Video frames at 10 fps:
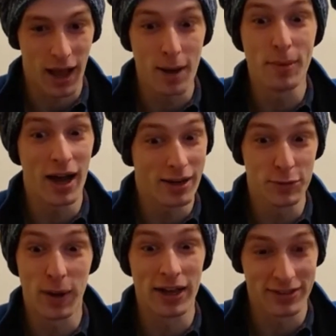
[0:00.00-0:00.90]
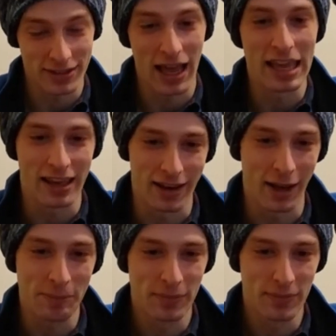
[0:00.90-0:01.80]
I might as well stay
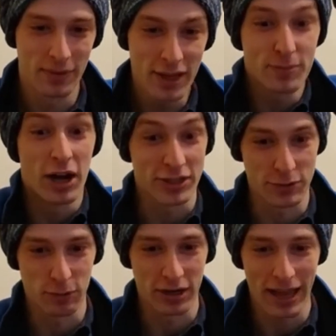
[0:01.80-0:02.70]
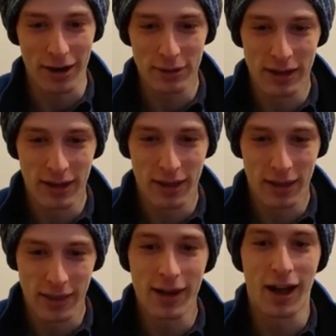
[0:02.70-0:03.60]
here. This might just work out.
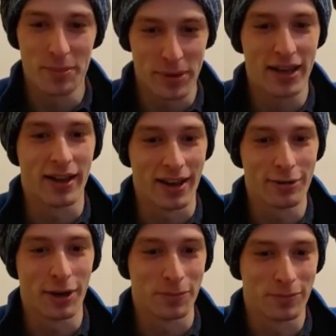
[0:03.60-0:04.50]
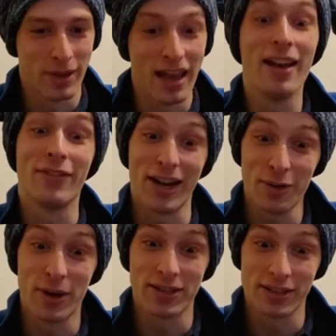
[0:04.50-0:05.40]
Then I'd be a hero. If
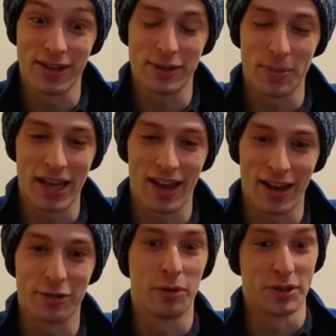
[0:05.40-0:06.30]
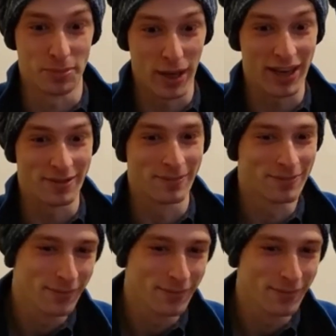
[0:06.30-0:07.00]
anyone deserves to be a hero, it's me."